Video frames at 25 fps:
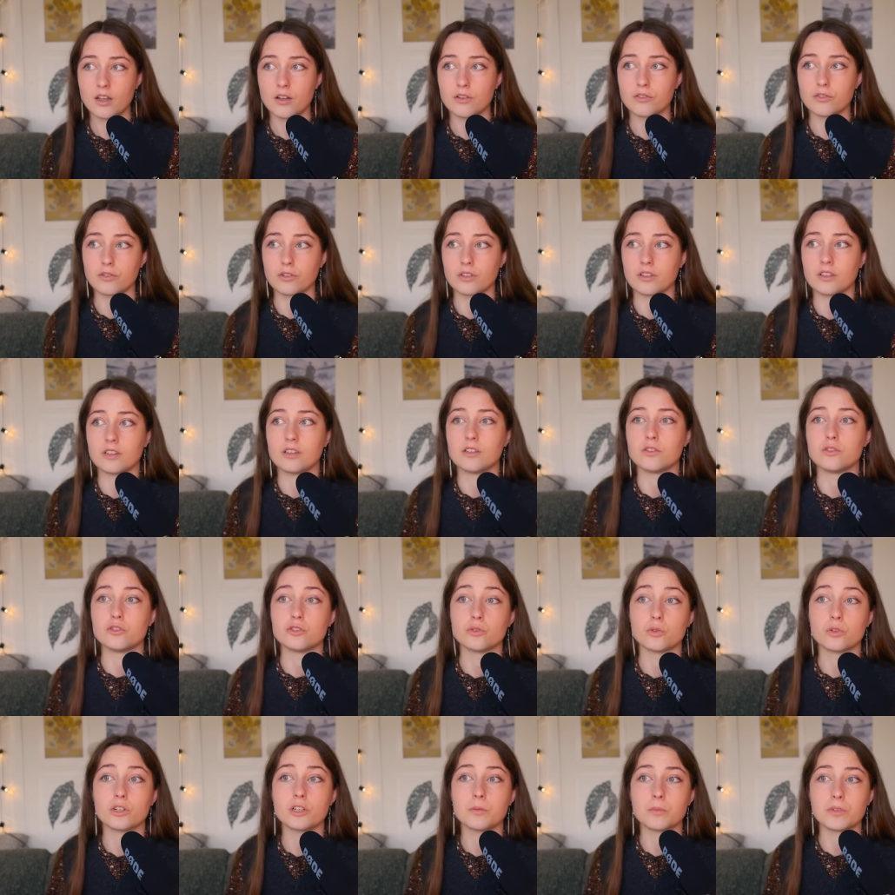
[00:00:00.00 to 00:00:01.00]
for the
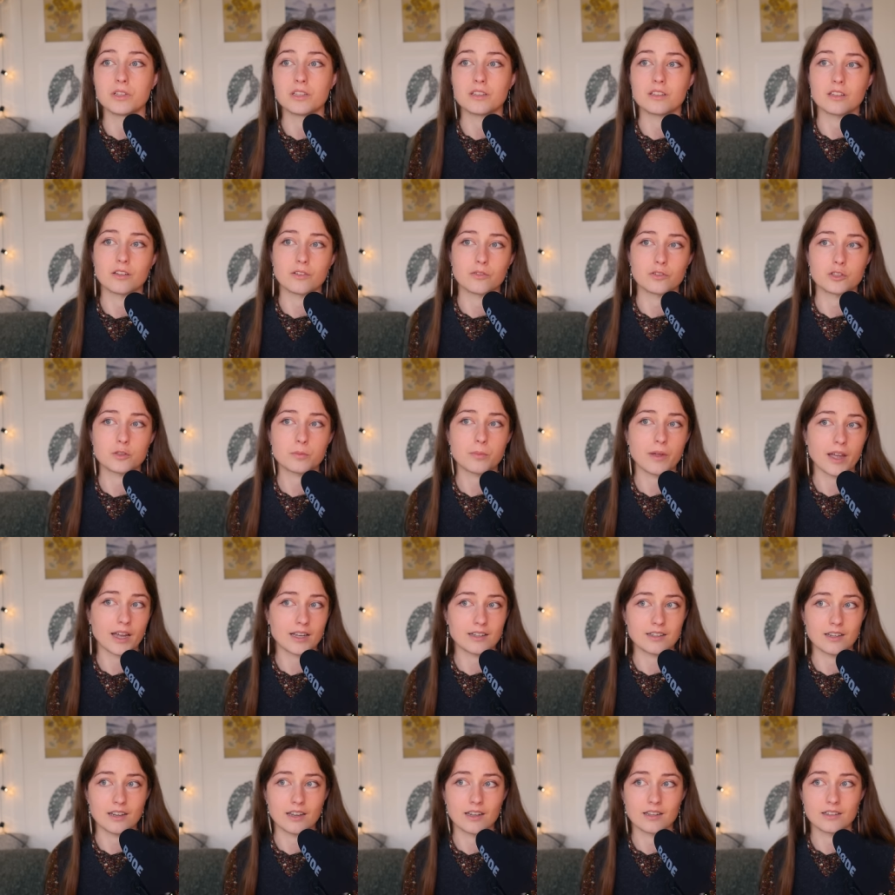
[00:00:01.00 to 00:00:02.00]
enjoyment of
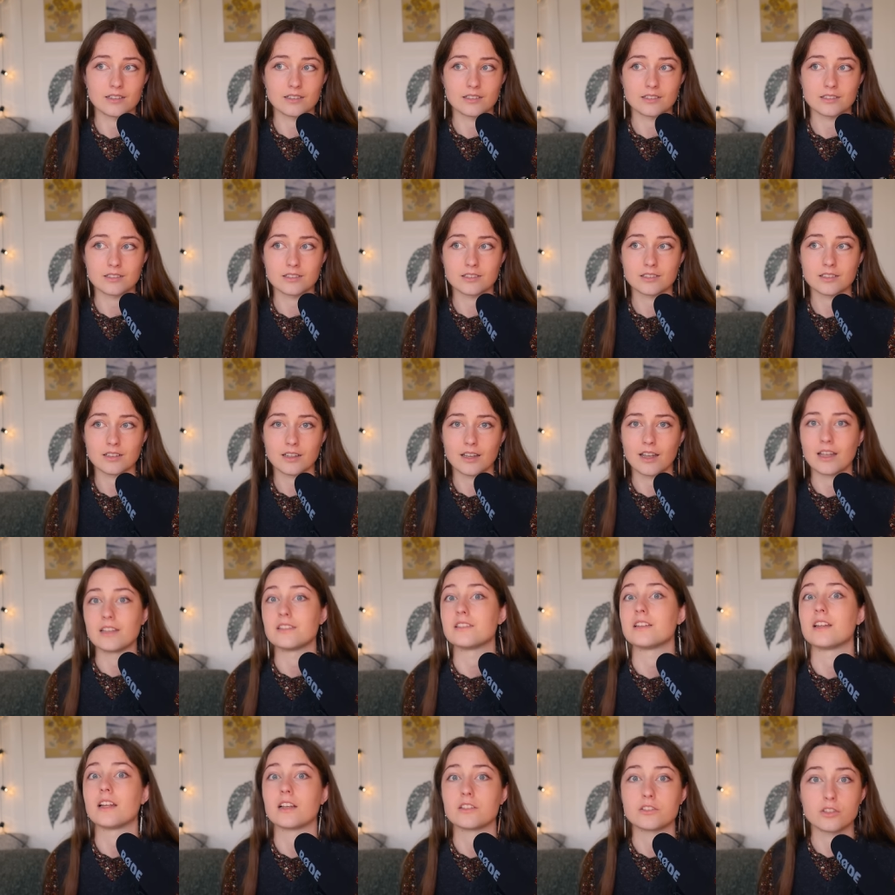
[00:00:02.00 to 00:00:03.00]
spectators as
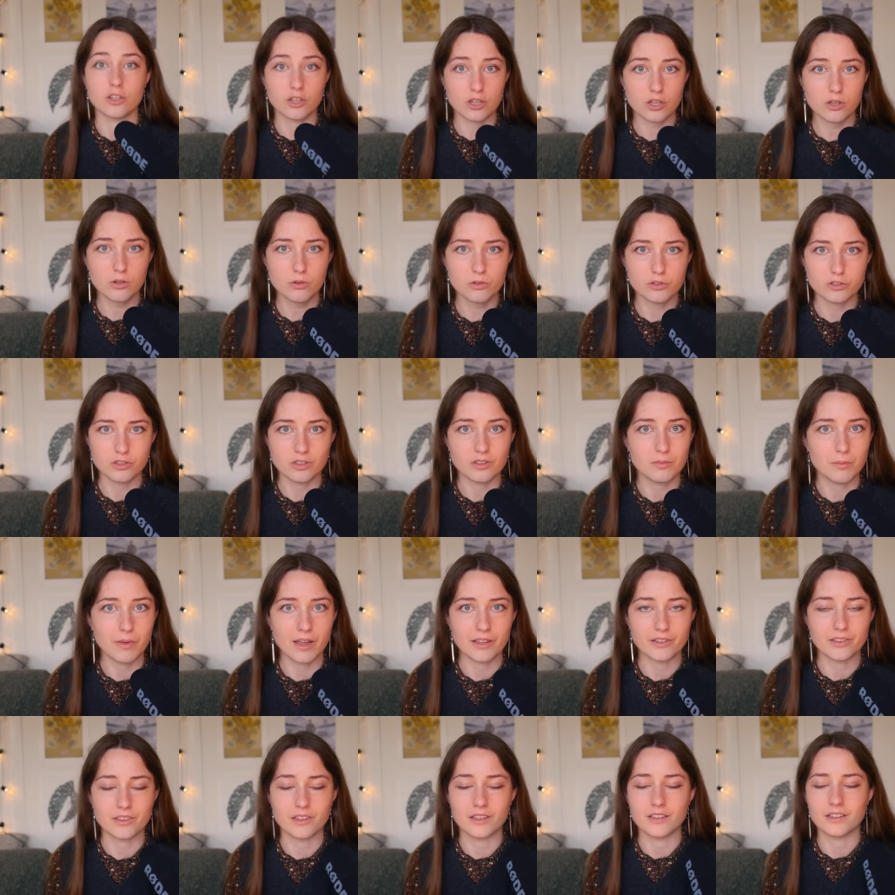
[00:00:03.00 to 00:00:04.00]
an execution
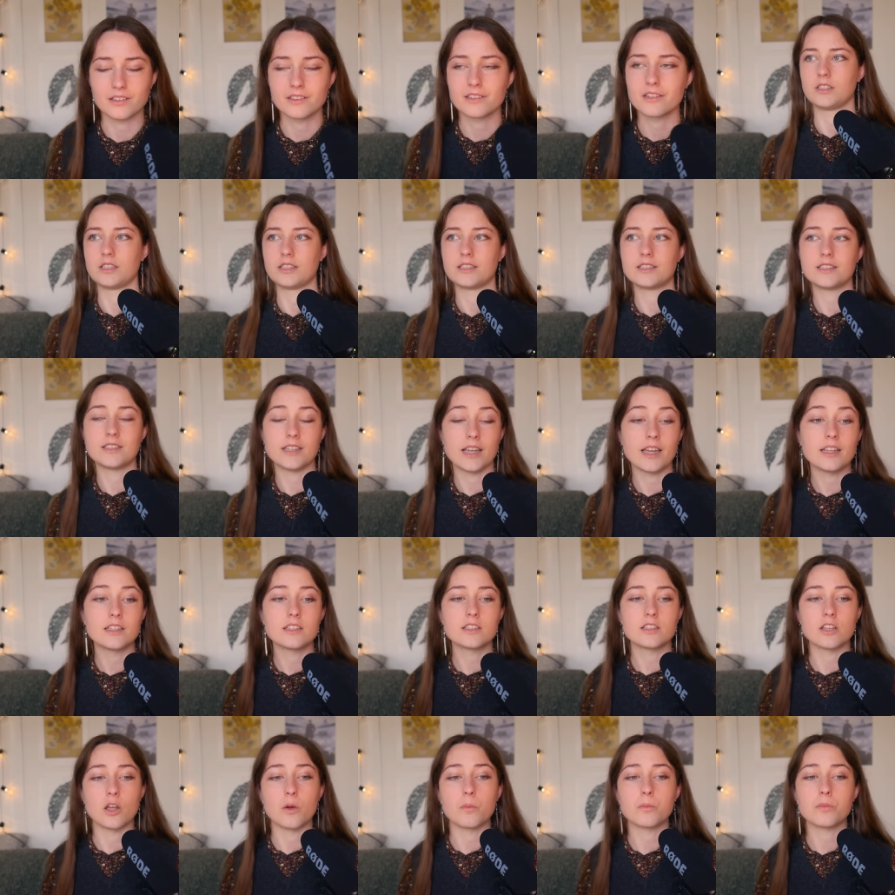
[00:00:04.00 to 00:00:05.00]
method, said
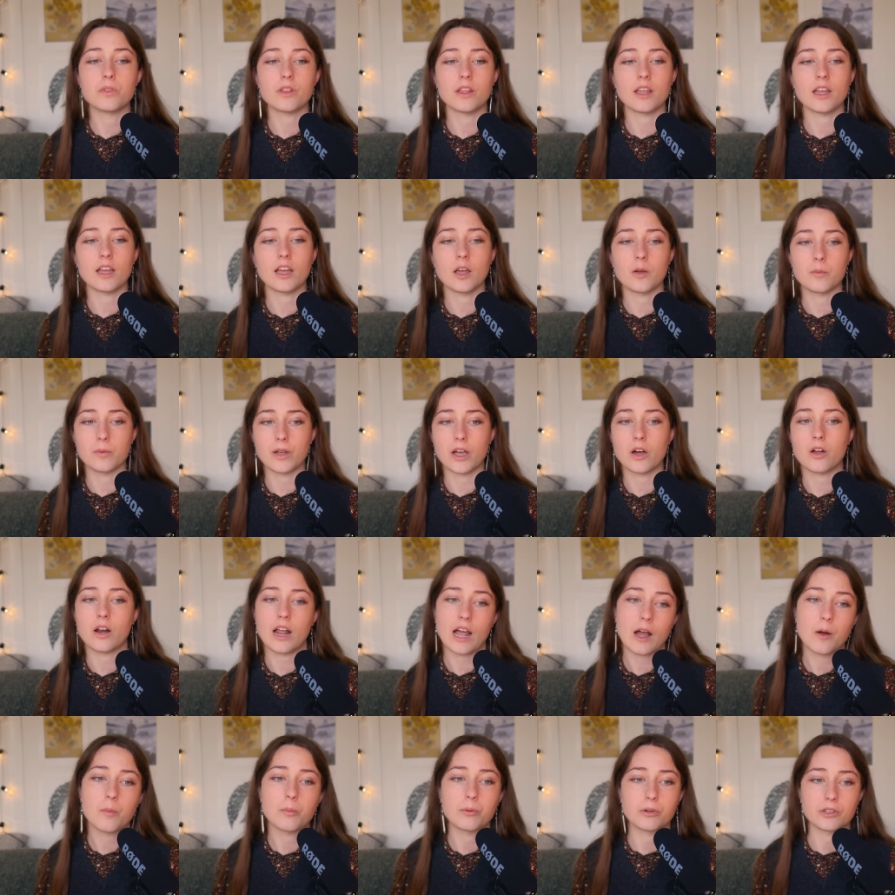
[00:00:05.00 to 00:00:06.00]
something about
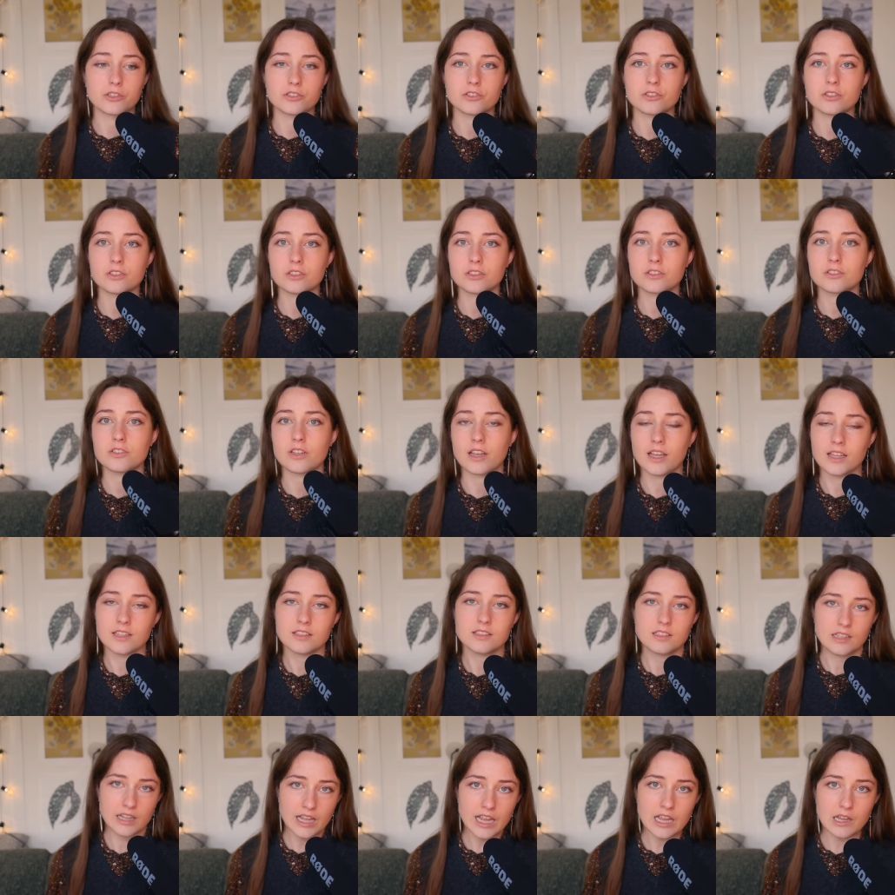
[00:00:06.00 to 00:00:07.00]
how prisoners and
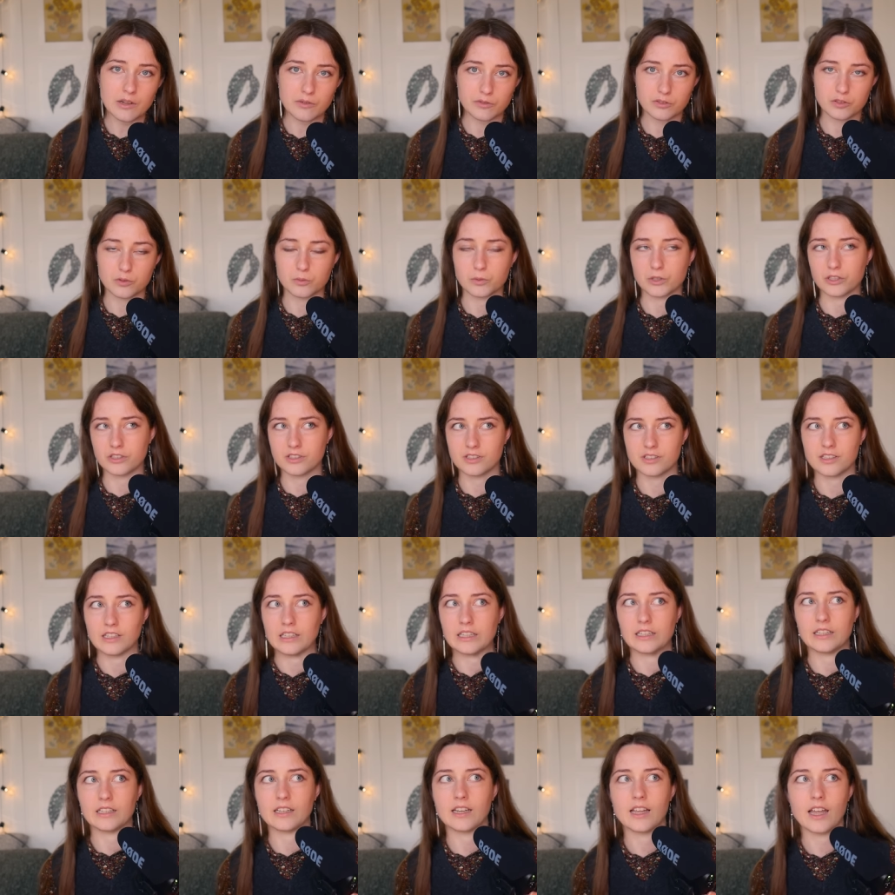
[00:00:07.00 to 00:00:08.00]
slaves were
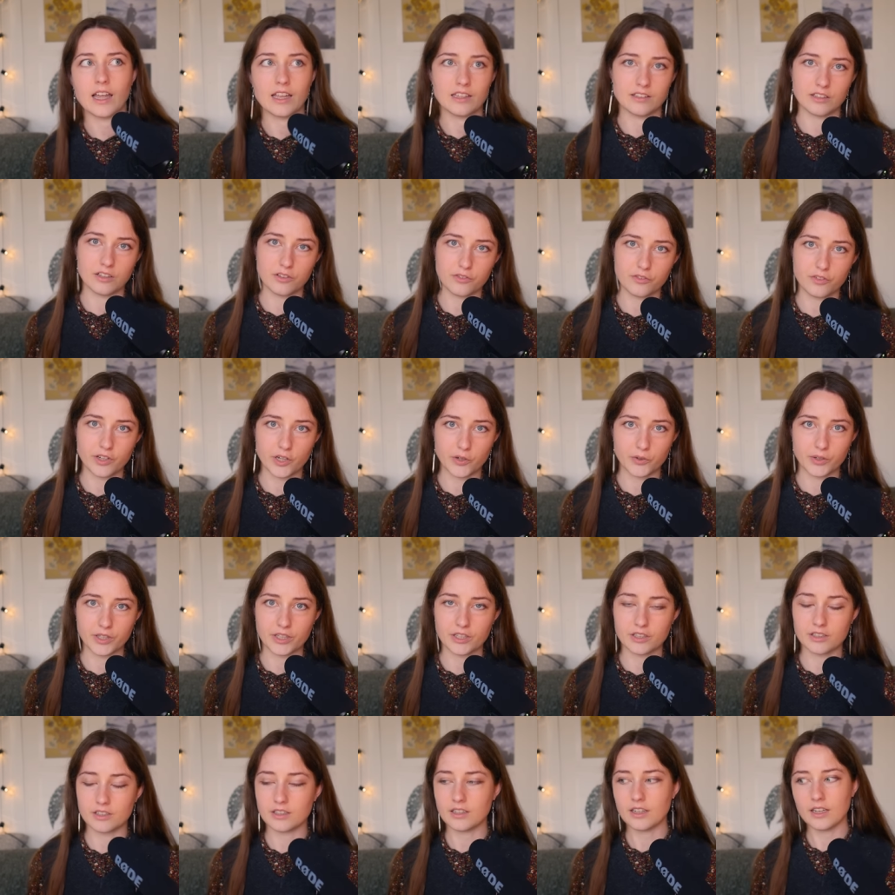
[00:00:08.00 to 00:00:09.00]
seen as
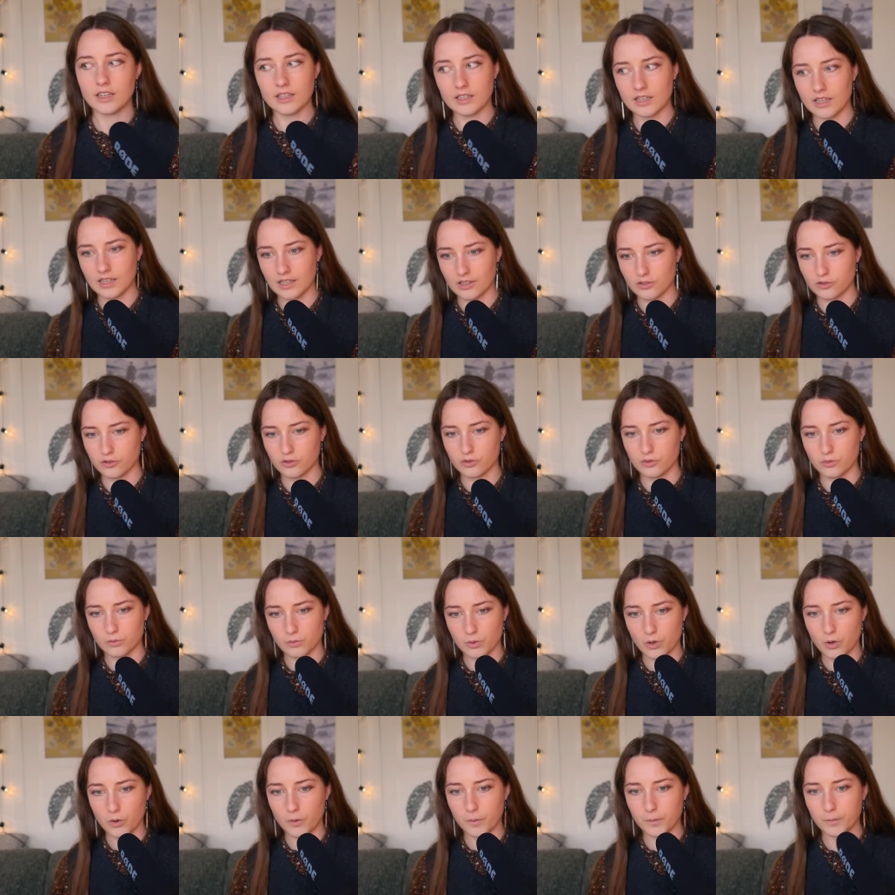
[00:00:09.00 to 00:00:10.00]
inferior in ancient
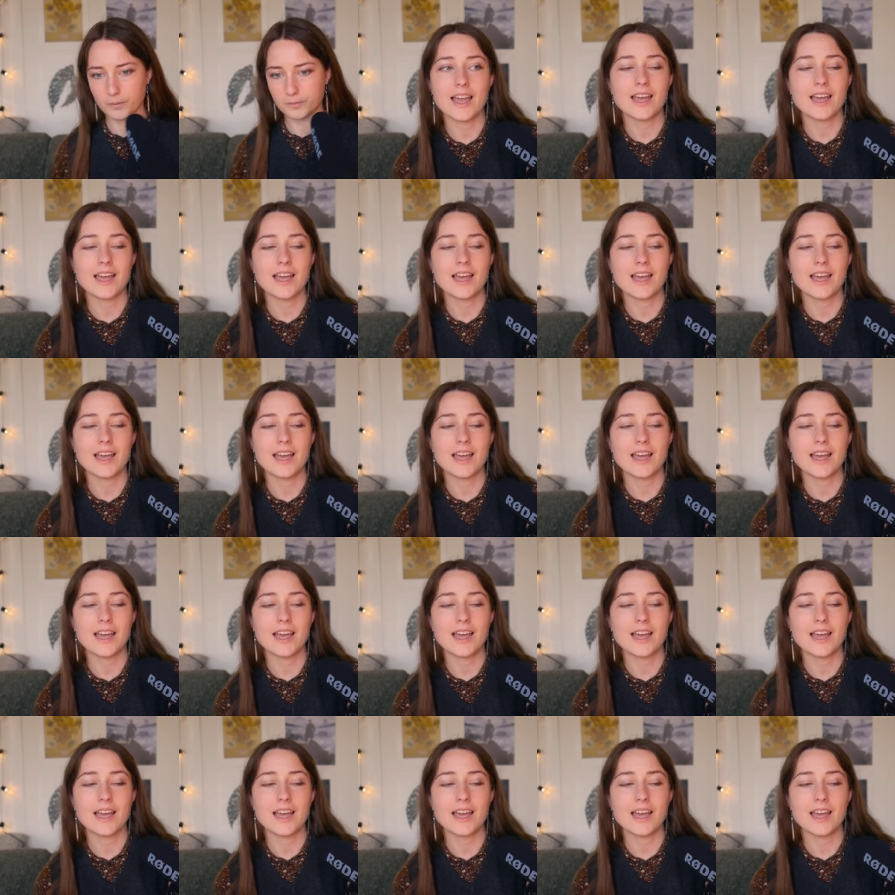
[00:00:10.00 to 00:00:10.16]
Rome.